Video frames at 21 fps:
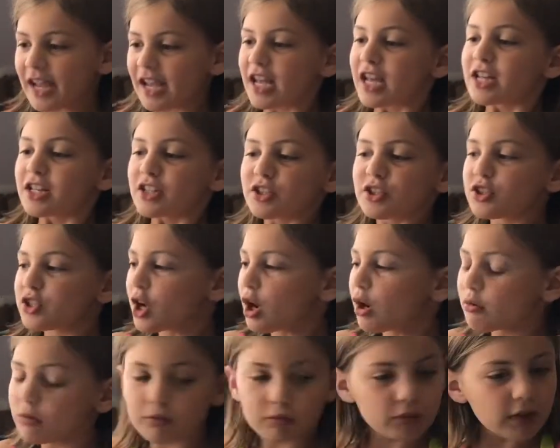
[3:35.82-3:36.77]
right,
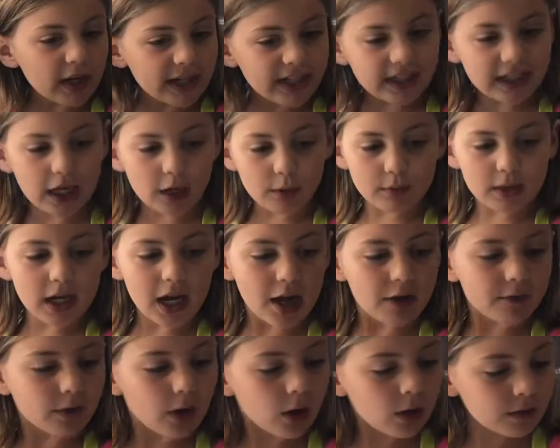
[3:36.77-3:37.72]
so right now we
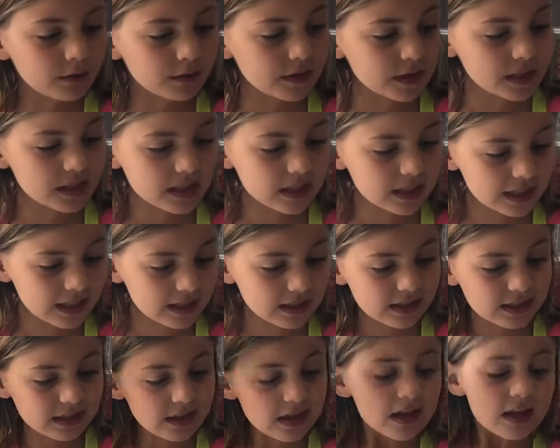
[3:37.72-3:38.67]
have all of the
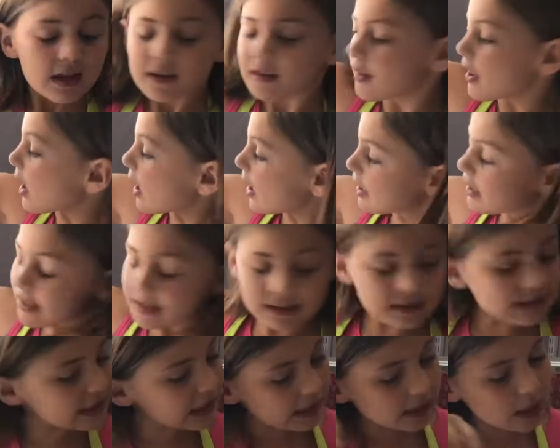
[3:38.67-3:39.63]
sinks, the ink
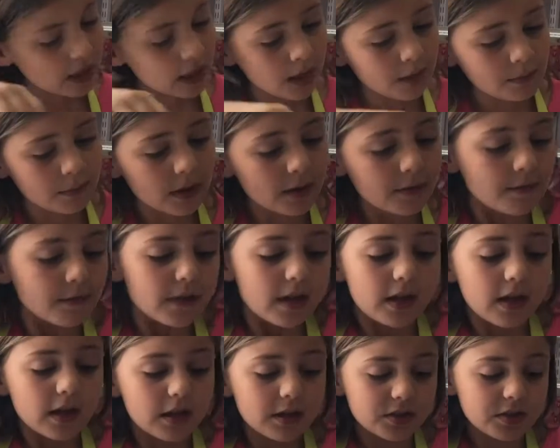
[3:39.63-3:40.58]
set up.
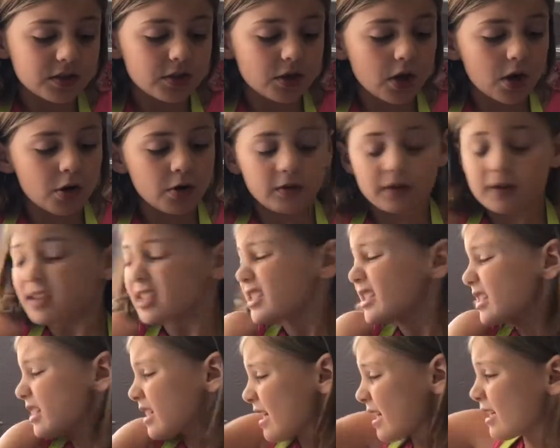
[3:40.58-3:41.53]
So
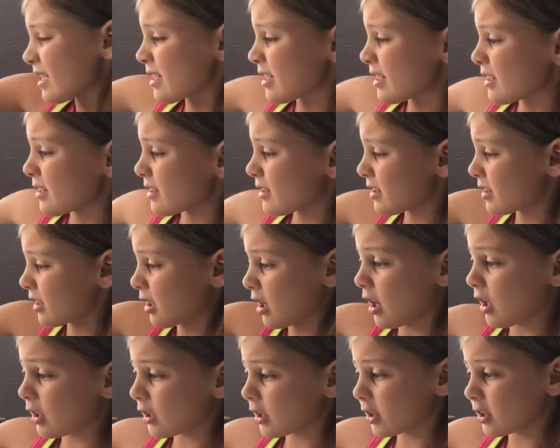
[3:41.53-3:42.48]
this is the
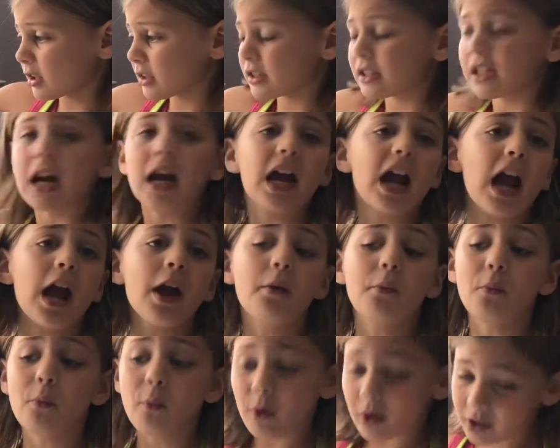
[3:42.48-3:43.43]
colors that I
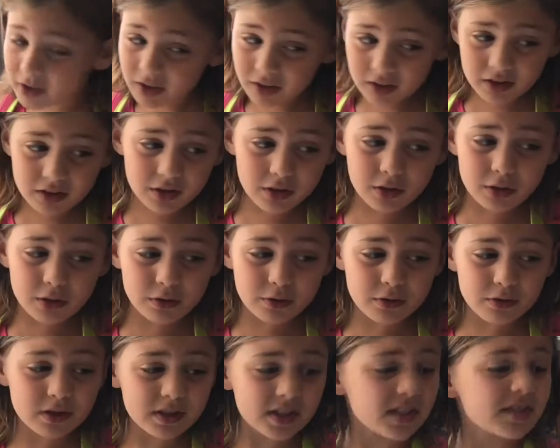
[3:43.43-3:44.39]
wouldn't
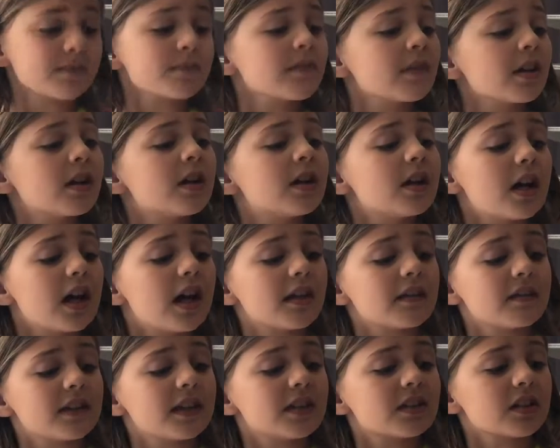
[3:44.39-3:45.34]
use,
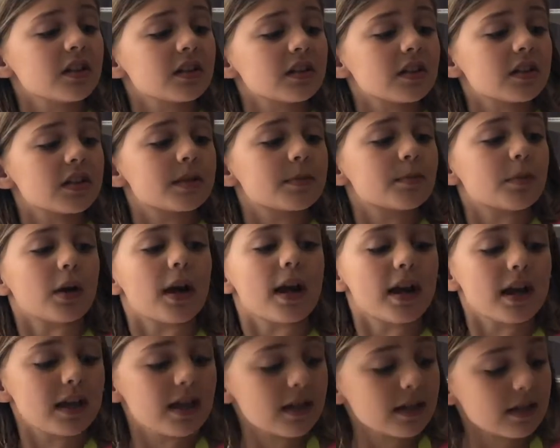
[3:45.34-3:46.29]
and these are the
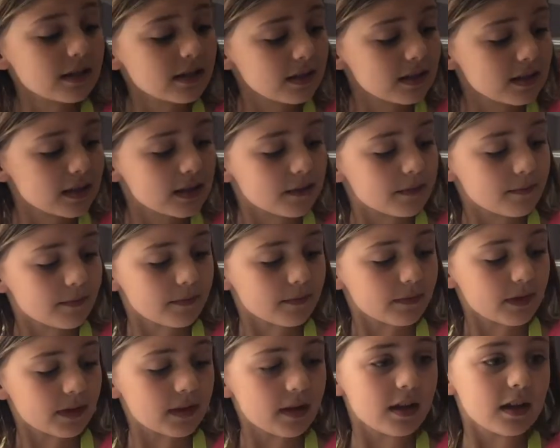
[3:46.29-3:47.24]
sprays.
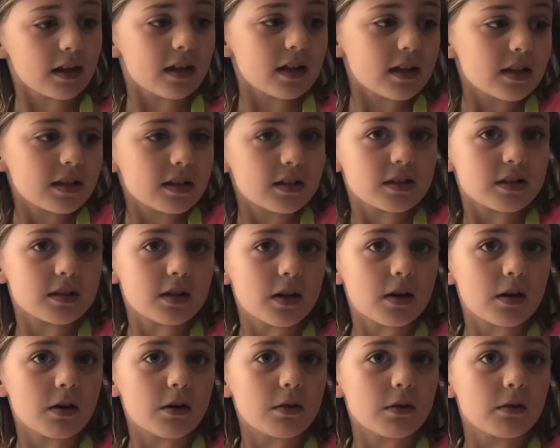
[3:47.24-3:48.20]

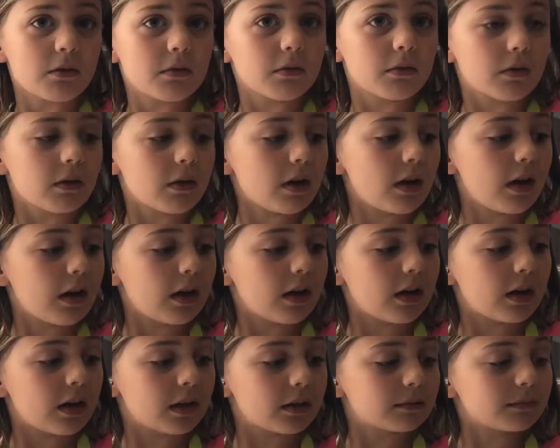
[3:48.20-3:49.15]
So, hmm.
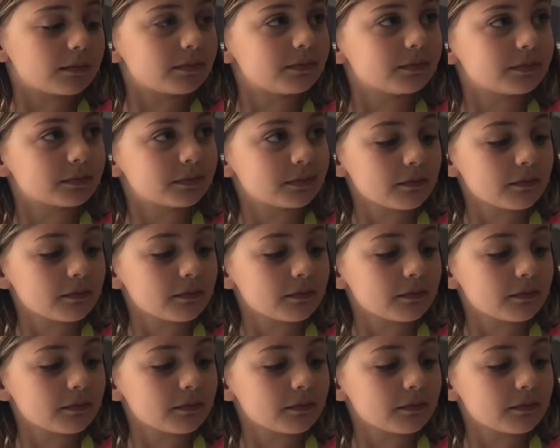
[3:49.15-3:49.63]
um,